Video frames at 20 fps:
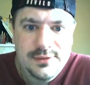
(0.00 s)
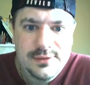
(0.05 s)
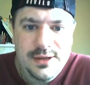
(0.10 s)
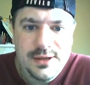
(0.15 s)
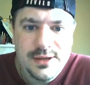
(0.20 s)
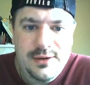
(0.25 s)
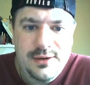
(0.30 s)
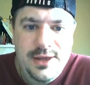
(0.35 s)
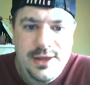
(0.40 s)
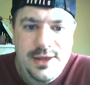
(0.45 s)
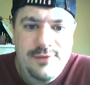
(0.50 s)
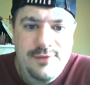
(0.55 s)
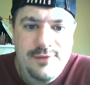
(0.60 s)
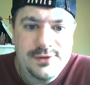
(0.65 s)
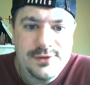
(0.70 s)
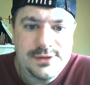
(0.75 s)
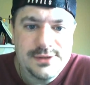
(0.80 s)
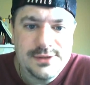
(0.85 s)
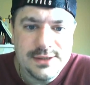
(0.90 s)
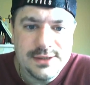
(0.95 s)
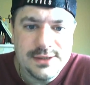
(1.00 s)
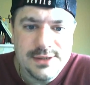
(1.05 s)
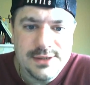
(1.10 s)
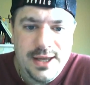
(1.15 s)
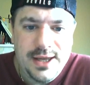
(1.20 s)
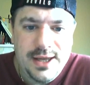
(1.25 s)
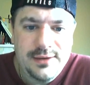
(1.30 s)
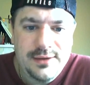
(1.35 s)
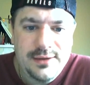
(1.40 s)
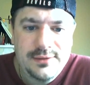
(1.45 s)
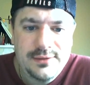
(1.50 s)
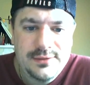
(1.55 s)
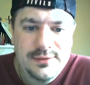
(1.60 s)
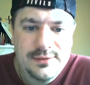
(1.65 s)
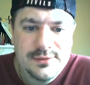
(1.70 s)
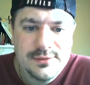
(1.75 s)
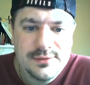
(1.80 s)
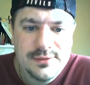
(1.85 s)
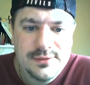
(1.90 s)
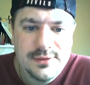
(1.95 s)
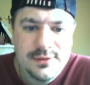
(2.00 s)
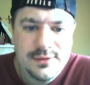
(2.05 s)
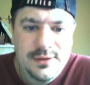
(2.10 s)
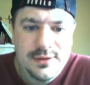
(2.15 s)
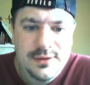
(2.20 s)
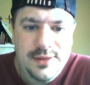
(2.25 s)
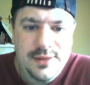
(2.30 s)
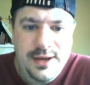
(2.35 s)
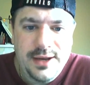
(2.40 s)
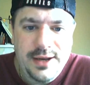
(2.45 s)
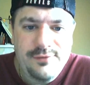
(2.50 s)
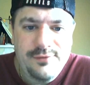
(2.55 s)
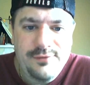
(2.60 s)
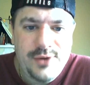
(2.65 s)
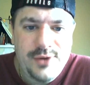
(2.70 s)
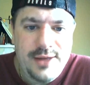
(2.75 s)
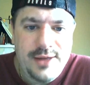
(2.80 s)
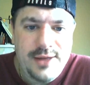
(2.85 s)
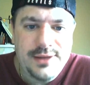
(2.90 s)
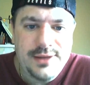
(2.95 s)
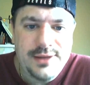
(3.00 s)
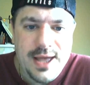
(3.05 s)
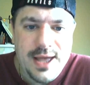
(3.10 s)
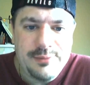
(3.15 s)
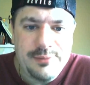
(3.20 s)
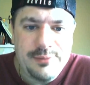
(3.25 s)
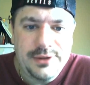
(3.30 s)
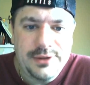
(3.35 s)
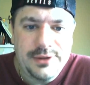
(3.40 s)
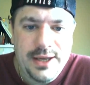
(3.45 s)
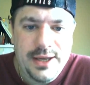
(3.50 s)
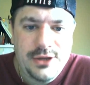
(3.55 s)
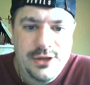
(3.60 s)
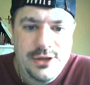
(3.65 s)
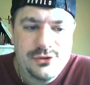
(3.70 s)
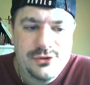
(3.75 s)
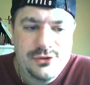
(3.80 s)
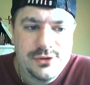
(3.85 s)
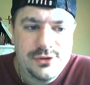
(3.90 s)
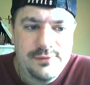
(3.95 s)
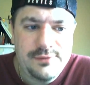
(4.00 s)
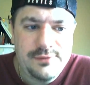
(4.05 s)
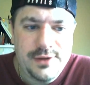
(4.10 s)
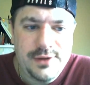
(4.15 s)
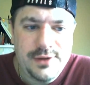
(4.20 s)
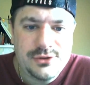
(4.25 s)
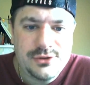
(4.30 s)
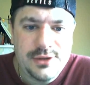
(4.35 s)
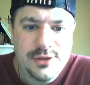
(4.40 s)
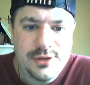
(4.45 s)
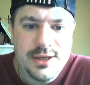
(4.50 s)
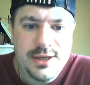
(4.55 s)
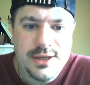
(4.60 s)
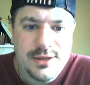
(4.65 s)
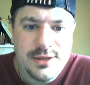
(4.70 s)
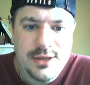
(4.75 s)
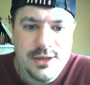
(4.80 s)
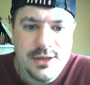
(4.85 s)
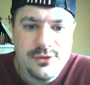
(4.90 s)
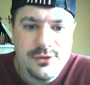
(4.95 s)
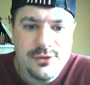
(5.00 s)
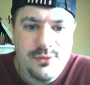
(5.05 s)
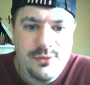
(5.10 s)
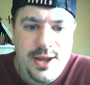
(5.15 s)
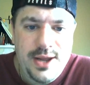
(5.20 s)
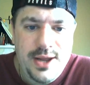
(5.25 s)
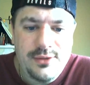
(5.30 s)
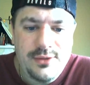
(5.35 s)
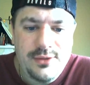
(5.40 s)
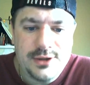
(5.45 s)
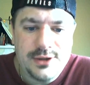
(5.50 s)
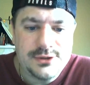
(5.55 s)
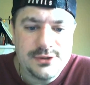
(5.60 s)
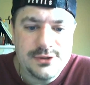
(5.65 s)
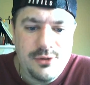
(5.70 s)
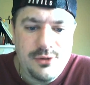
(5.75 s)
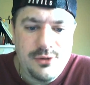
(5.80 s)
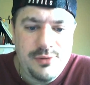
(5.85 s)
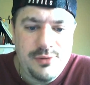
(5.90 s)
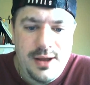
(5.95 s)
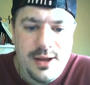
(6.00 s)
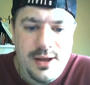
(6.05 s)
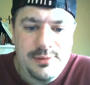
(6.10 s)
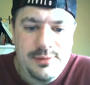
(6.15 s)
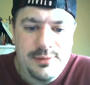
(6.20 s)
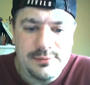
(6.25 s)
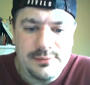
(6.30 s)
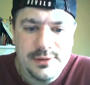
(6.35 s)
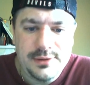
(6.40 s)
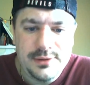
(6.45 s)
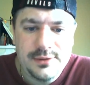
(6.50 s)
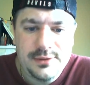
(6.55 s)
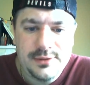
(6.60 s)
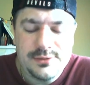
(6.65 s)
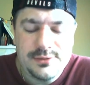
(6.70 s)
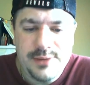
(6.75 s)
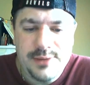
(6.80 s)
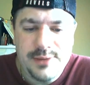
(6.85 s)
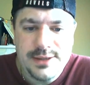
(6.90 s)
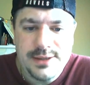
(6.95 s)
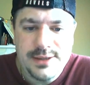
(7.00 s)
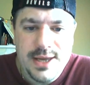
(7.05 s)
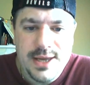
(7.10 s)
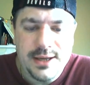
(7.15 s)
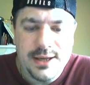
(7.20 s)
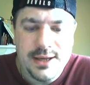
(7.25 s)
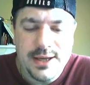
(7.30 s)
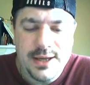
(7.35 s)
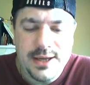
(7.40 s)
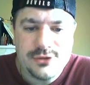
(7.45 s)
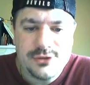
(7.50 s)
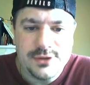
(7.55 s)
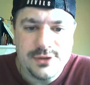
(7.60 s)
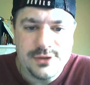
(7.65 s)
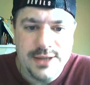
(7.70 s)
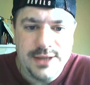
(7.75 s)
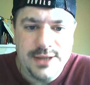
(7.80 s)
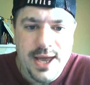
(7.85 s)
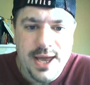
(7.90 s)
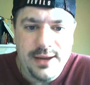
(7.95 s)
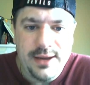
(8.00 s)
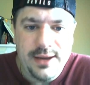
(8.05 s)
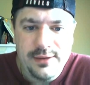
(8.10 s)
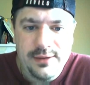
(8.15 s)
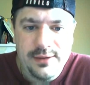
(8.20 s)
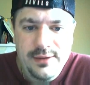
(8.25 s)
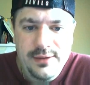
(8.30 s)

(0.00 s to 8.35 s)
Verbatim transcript: You know, he even says that and that even without the apple day, you should eventually continue the weight loss no problem. It might take an extra day.